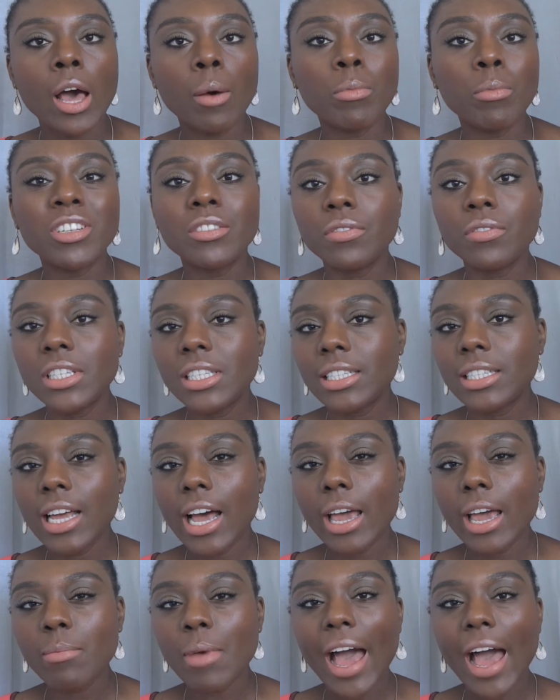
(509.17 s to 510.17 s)
But this
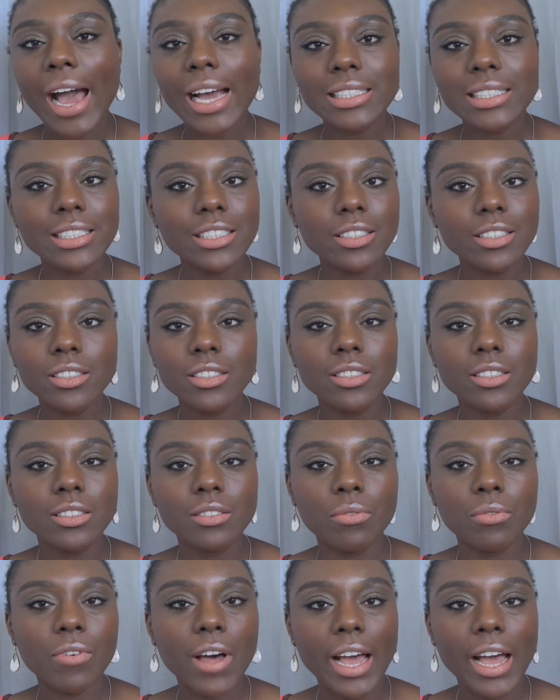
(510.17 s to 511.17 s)
time I didn't
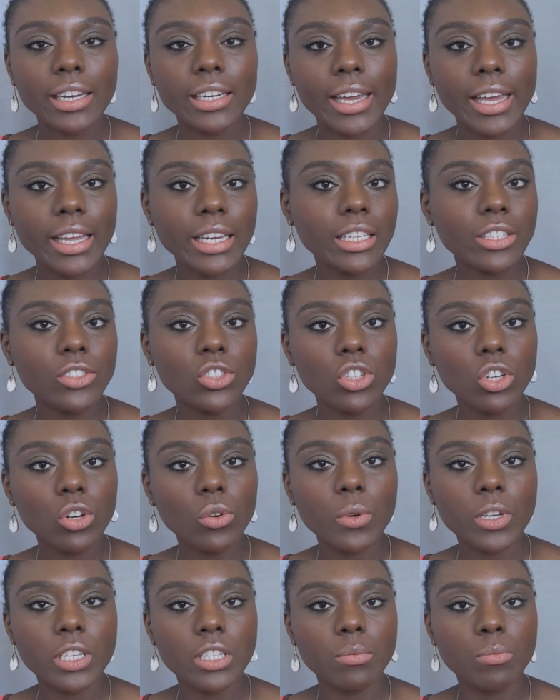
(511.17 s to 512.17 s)
find any
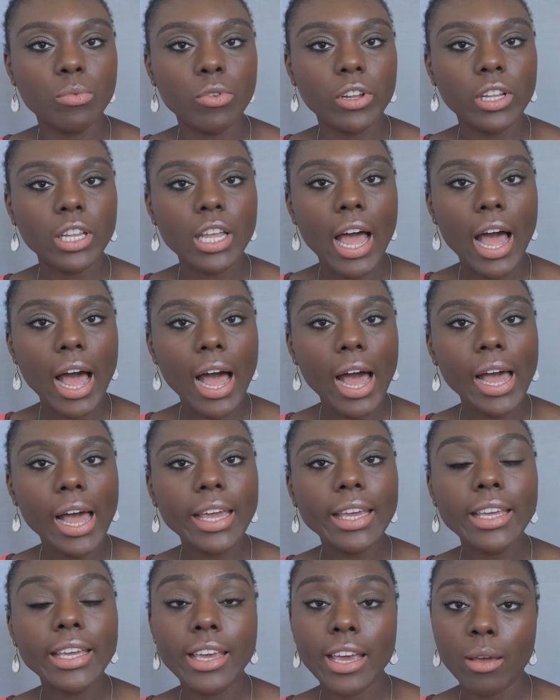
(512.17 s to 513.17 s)
jewelries, but
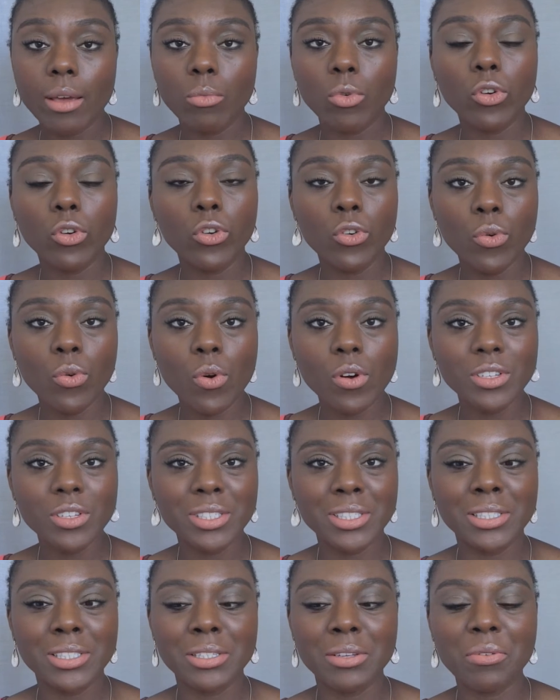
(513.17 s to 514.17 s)
I came
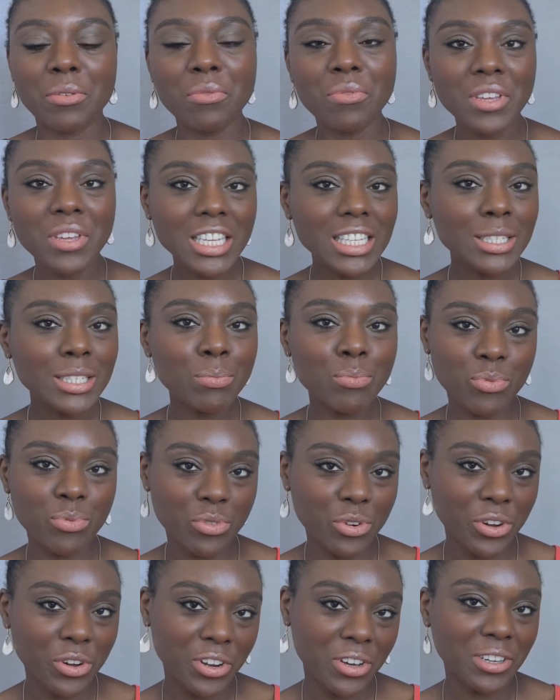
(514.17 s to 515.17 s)
across this
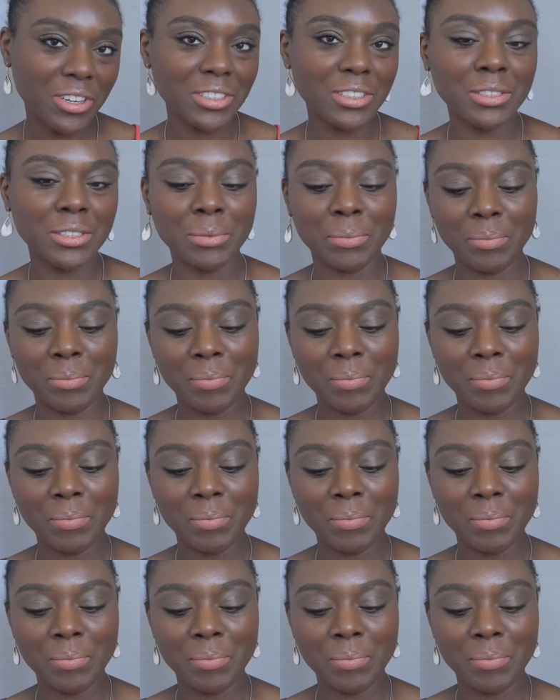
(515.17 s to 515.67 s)
product,